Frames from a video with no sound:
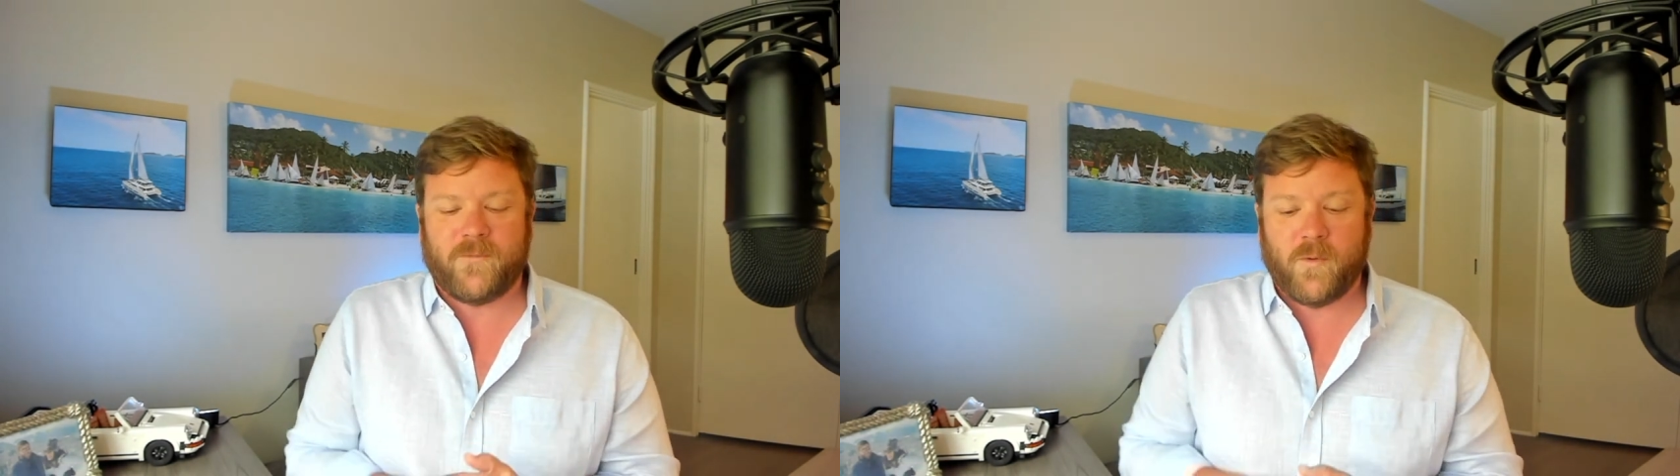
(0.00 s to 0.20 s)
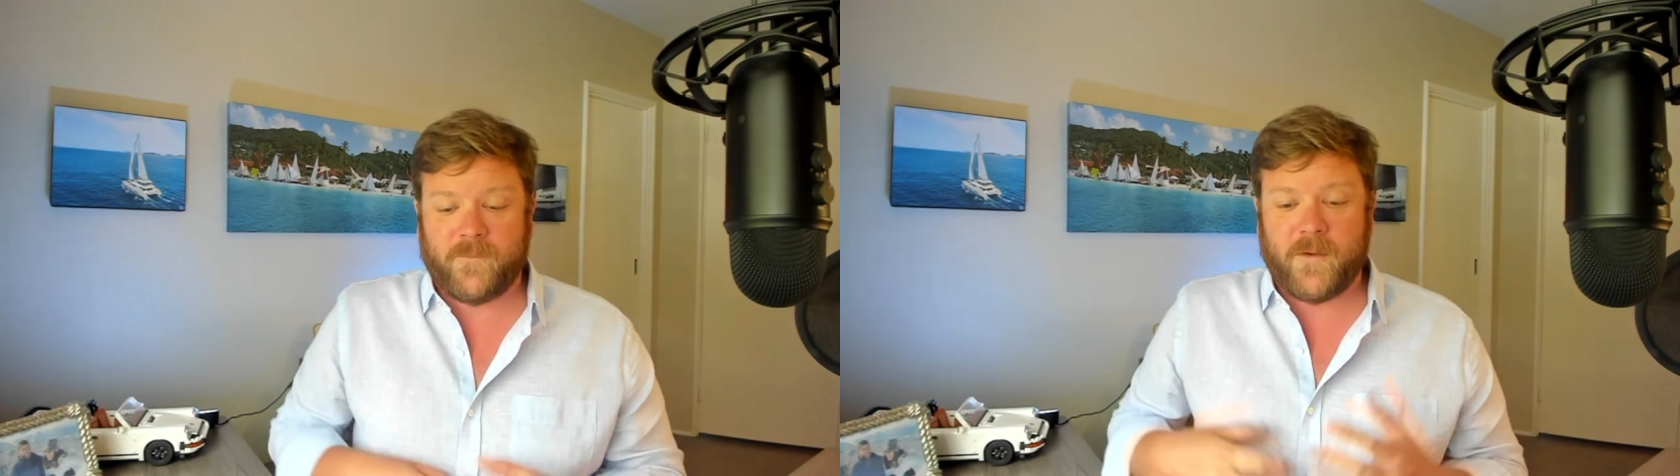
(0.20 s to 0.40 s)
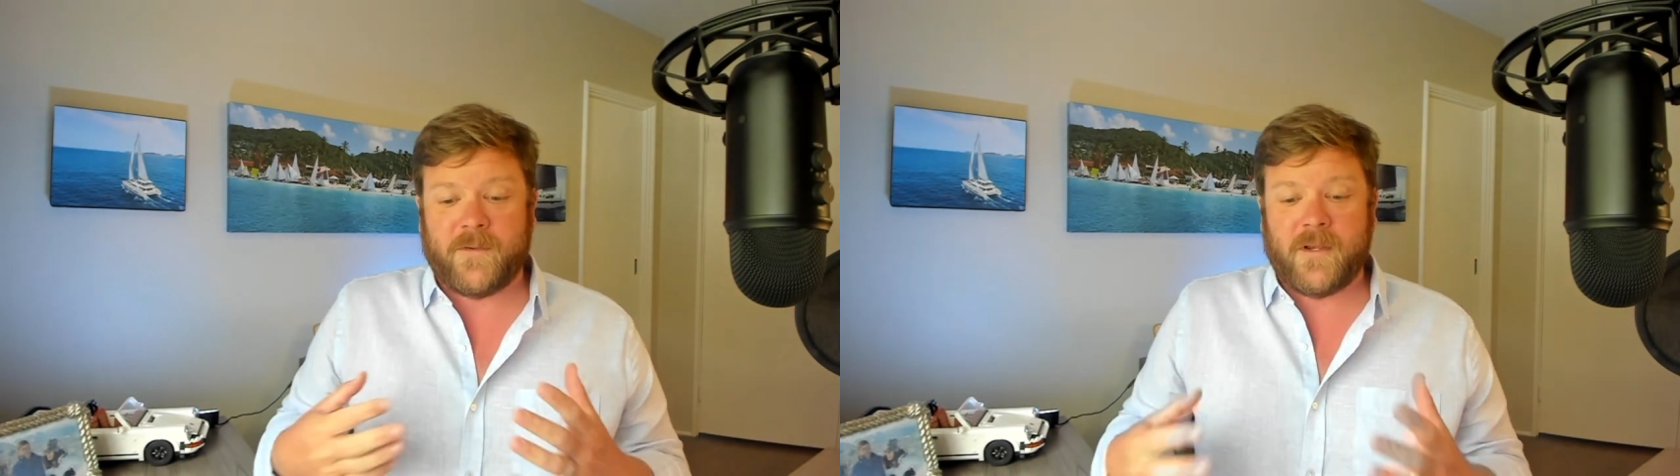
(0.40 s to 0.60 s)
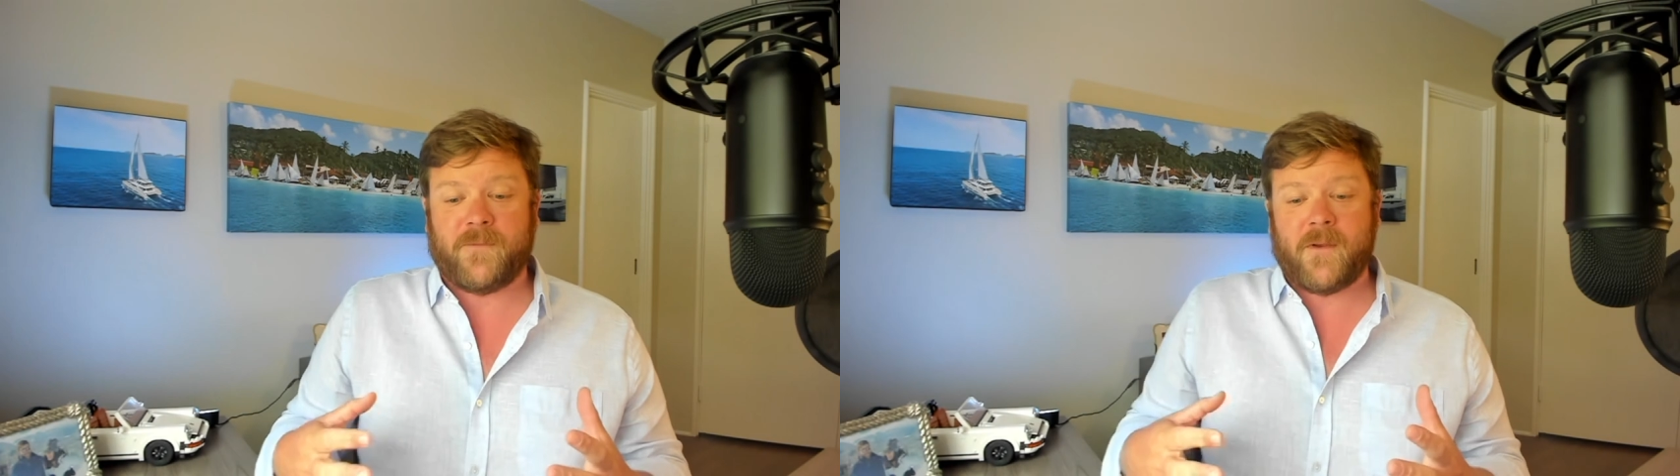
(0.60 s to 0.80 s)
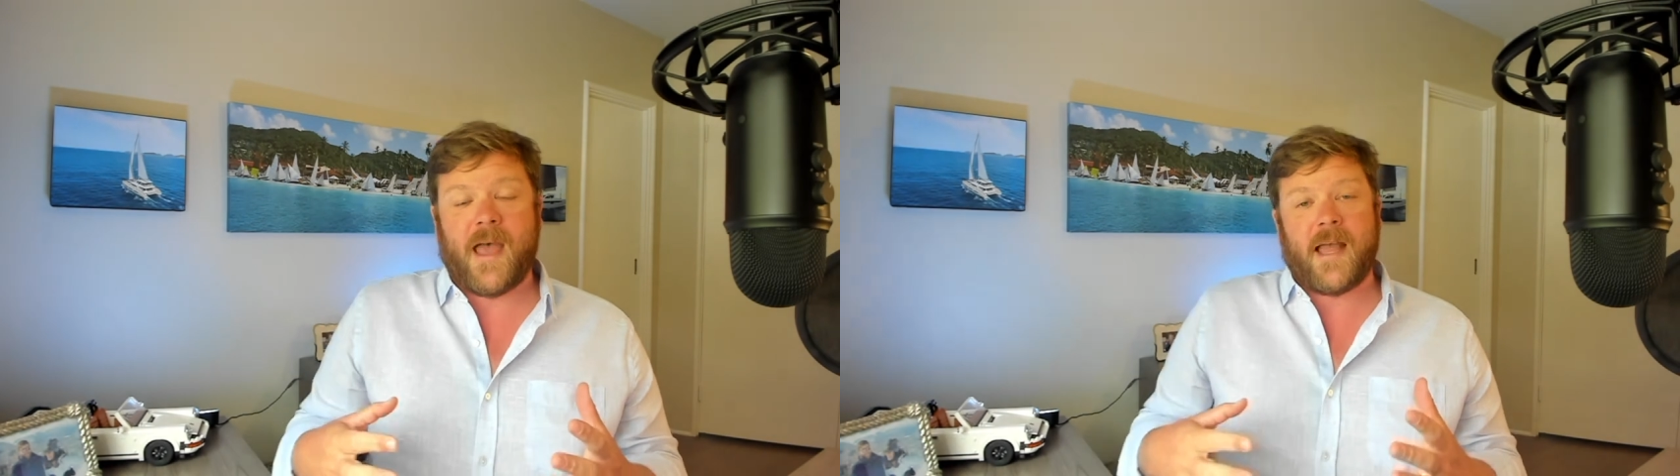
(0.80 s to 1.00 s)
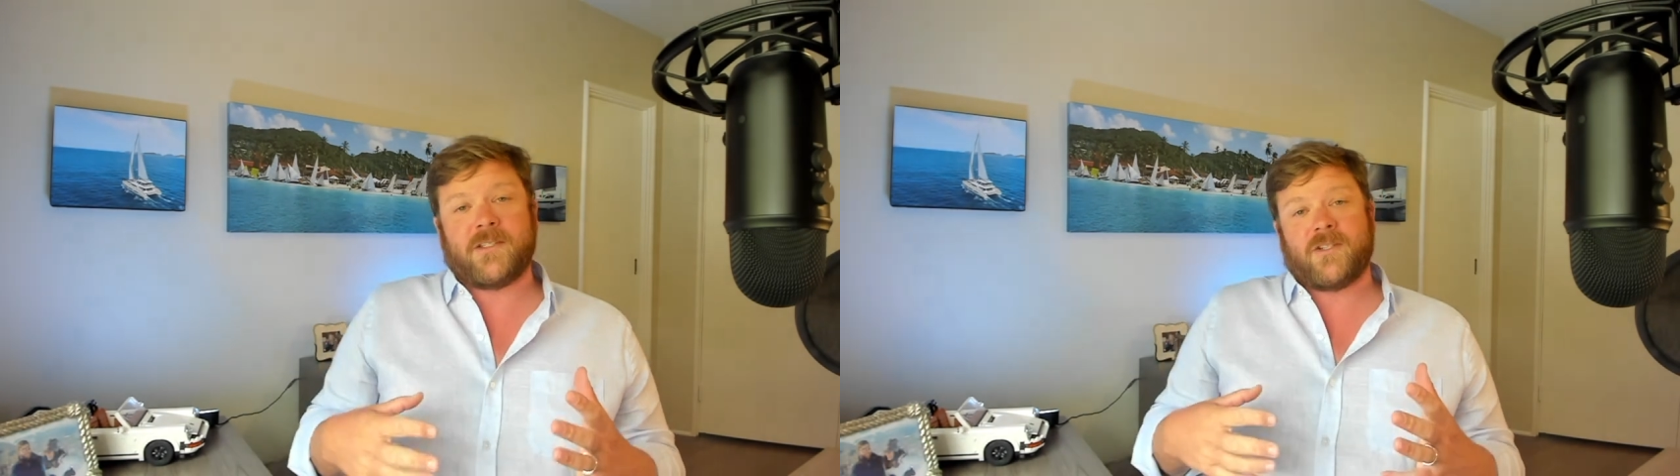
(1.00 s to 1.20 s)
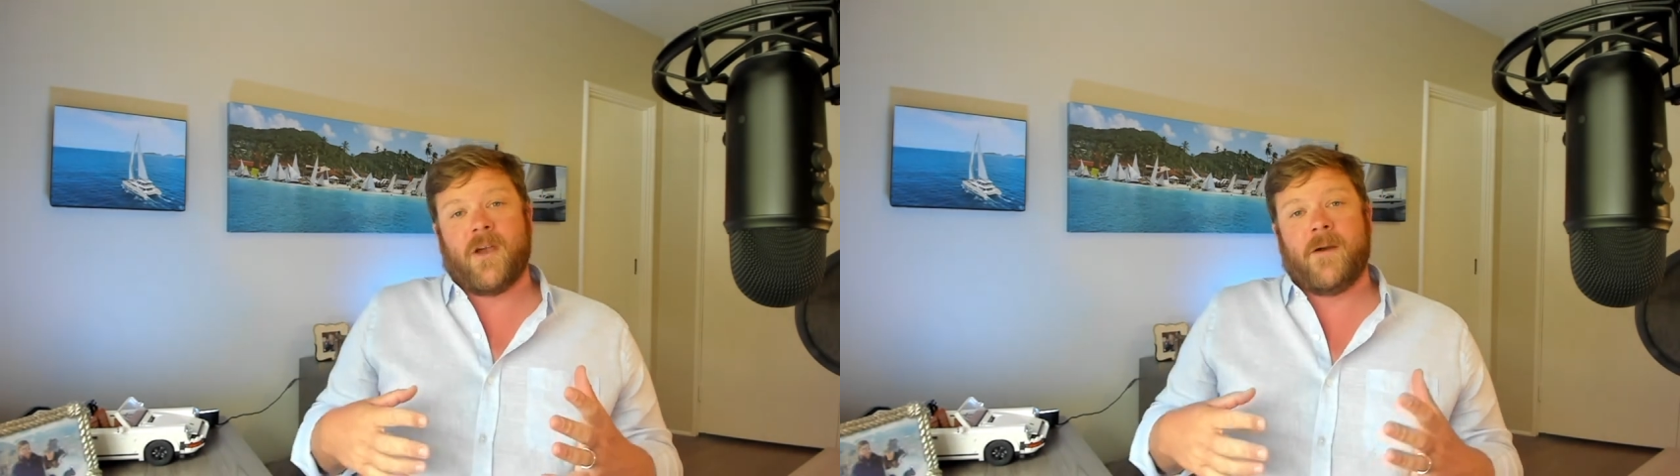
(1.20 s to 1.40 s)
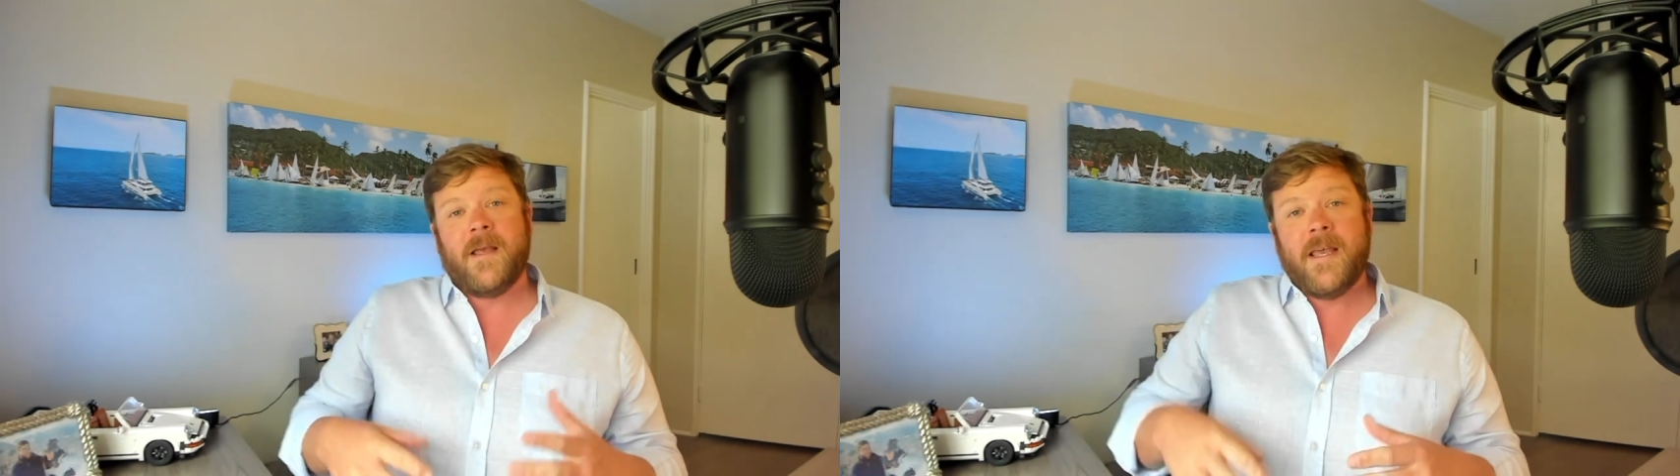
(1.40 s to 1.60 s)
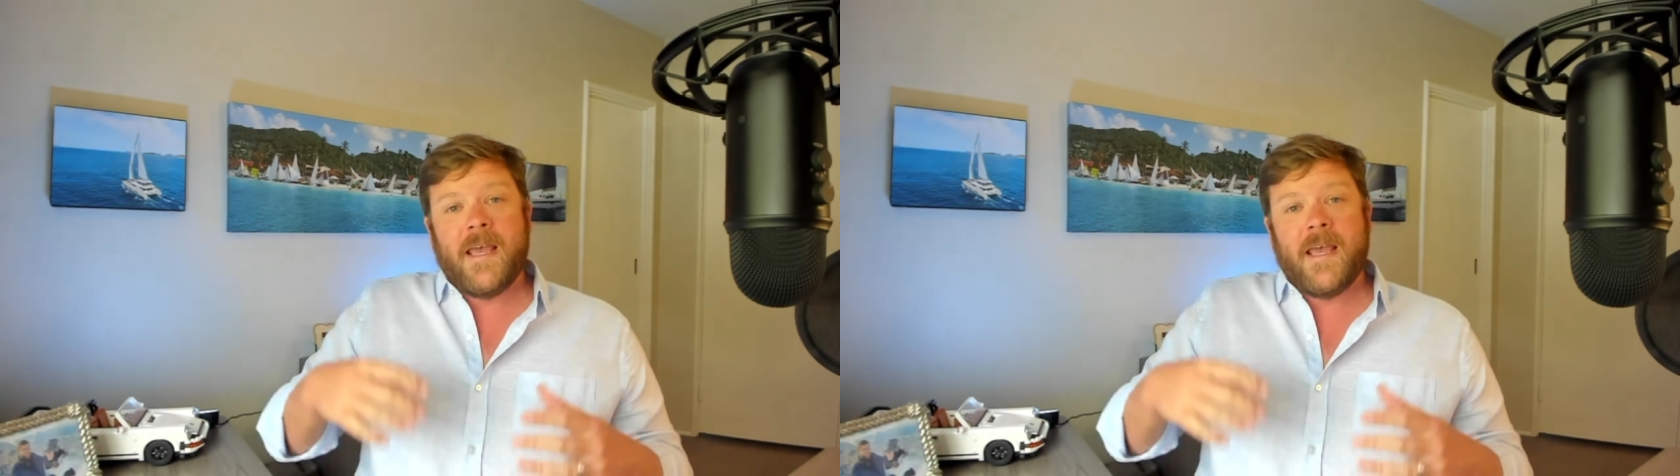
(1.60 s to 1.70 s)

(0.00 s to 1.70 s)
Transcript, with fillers: 450 for that. So,